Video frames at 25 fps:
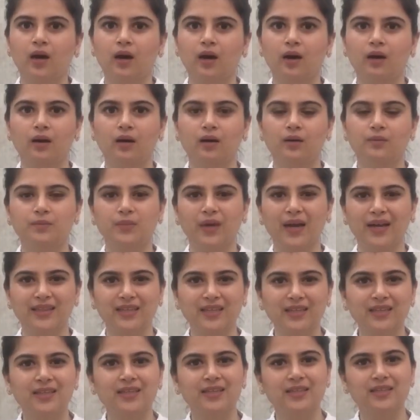I
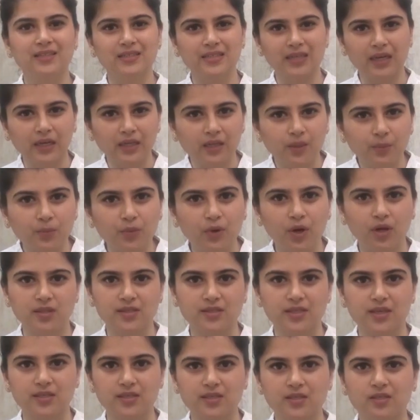think the entire
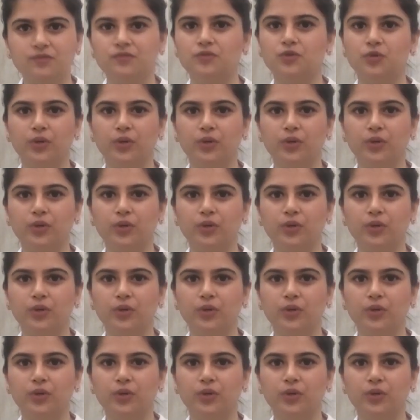process of